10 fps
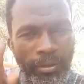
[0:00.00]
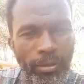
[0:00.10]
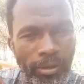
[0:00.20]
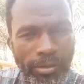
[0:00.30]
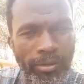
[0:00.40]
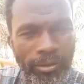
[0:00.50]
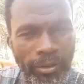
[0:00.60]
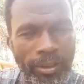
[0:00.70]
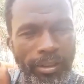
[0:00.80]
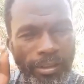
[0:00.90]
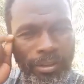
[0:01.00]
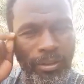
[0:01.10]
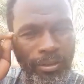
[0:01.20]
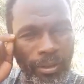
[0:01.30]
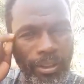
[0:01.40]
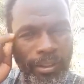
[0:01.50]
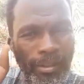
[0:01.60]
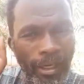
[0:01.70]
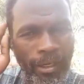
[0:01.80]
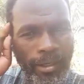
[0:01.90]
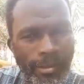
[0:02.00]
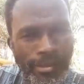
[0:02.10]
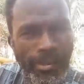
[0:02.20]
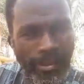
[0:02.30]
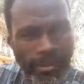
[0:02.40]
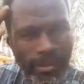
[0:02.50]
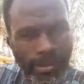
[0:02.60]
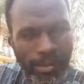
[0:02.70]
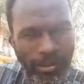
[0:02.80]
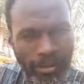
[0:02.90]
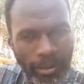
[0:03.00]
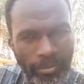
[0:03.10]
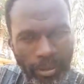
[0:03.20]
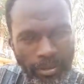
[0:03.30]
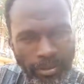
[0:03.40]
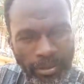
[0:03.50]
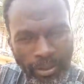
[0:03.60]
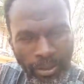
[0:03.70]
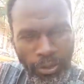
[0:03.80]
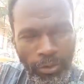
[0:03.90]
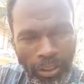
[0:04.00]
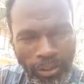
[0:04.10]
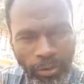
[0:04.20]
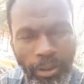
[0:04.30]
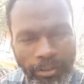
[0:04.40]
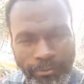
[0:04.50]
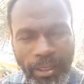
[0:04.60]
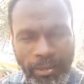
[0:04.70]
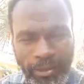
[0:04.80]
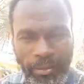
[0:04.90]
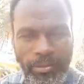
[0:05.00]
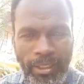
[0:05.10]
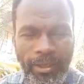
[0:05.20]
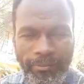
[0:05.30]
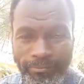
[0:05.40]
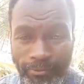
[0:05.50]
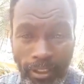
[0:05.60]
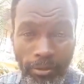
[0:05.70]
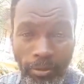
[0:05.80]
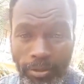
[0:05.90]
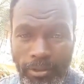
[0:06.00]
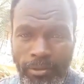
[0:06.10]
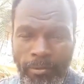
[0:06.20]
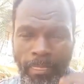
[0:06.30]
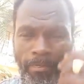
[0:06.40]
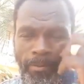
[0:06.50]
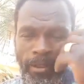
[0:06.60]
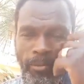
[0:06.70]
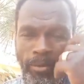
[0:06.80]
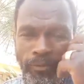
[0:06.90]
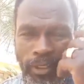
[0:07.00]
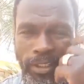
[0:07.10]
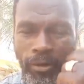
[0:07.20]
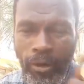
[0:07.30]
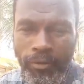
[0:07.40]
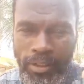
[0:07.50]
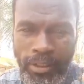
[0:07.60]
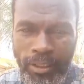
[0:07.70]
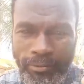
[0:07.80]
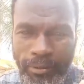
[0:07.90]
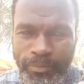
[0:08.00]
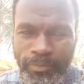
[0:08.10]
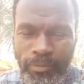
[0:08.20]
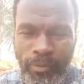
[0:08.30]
you lost your donkeys. Your donkeys are at such and such a place. You can go and find them there. Take note. Then the prophetic office, therefore,